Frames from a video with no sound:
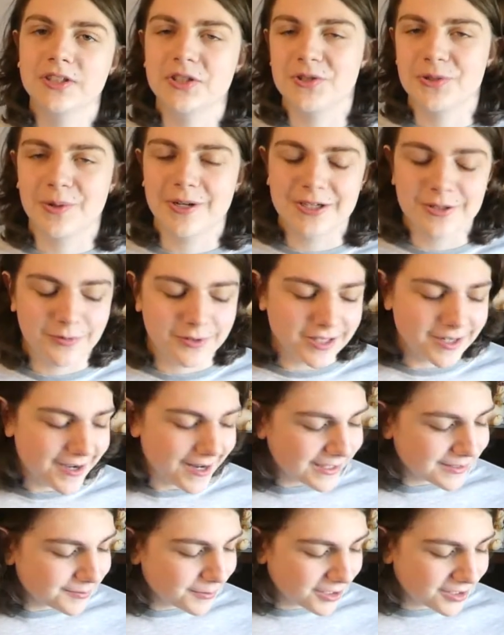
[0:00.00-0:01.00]
situation with the
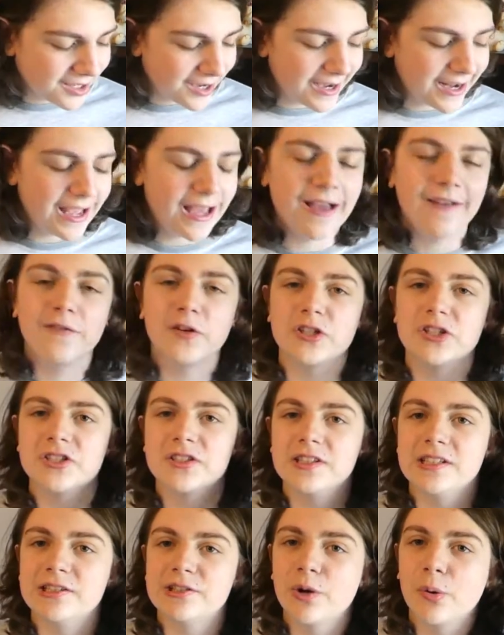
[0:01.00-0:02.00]
next book that I have, which
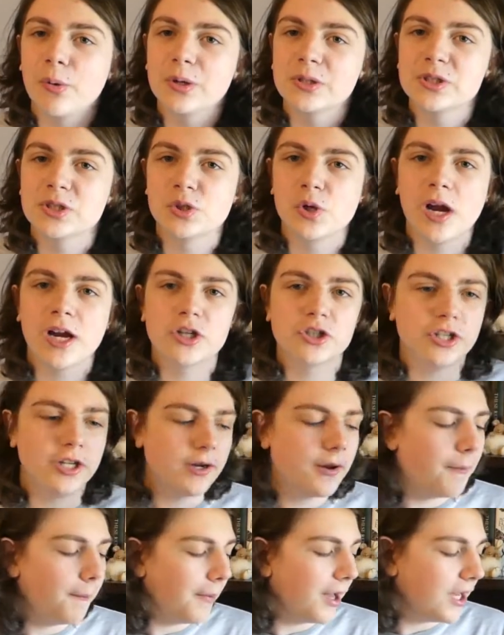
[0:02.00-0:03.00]
is The Tourist
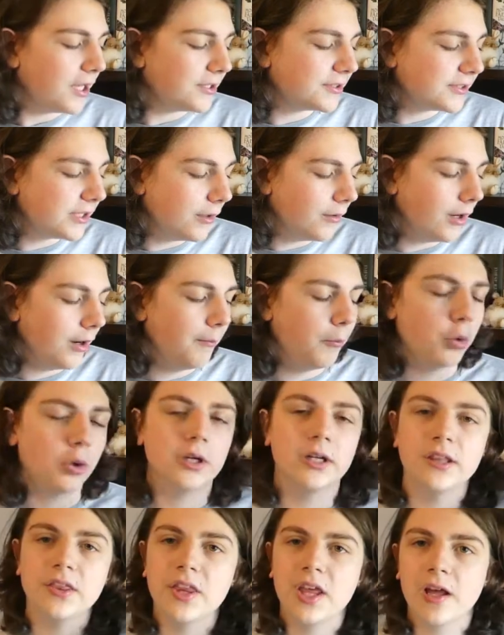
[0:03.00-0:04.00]
Attraction by Sarah
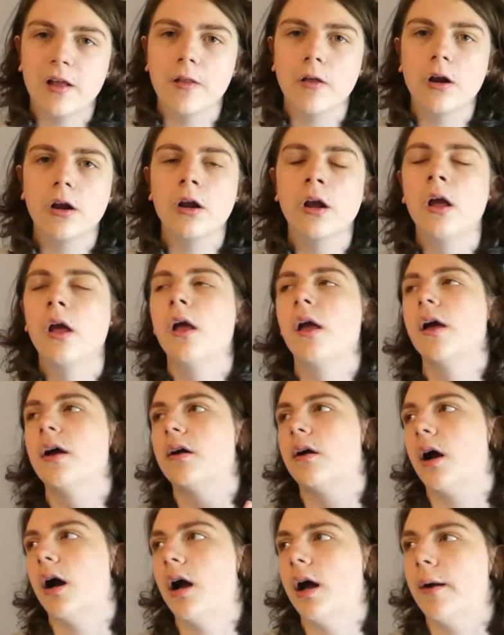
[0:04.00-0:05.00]
Morgenthaler.
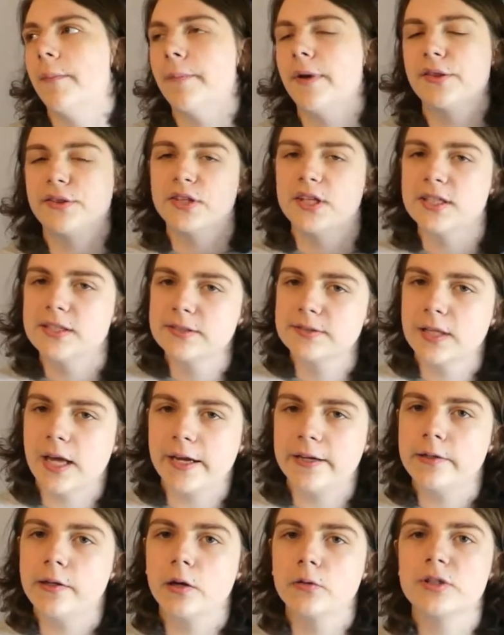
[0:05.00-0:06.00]
This, I
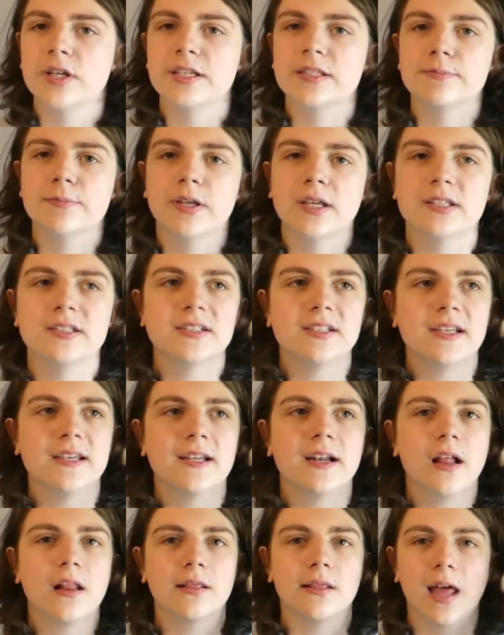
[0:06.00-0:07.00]
know, takes place
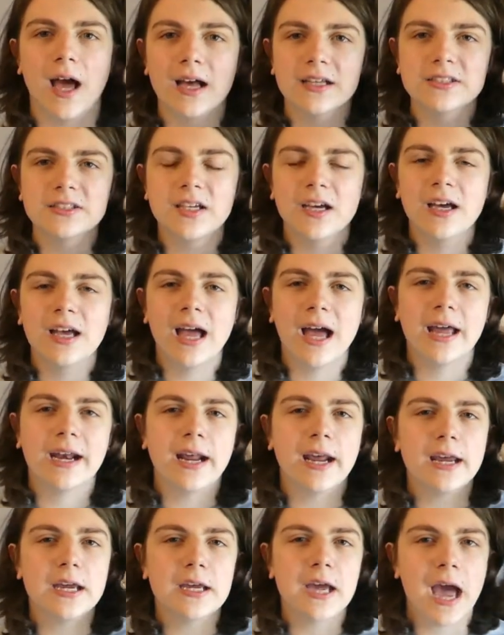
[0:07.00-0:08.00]
in Alaska at
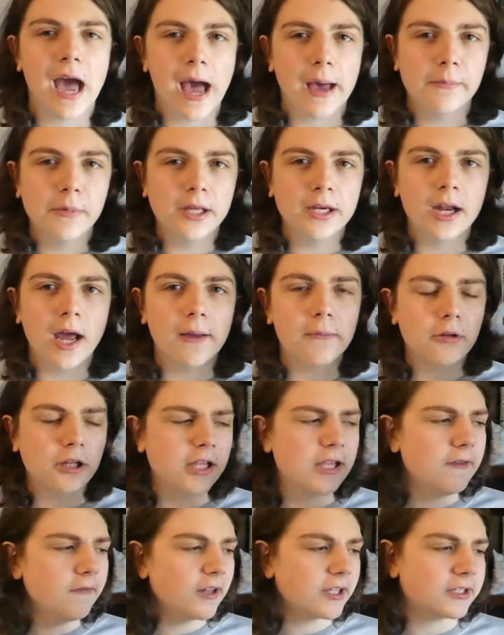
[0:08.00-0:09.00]
a cabin, I
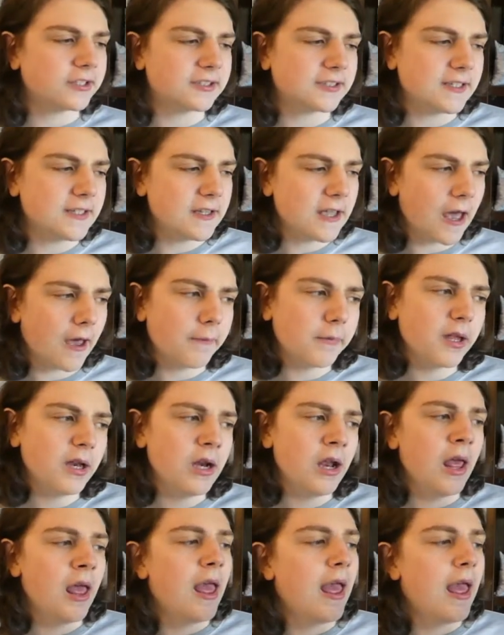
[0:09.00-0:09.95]
believe, like a ski cabin,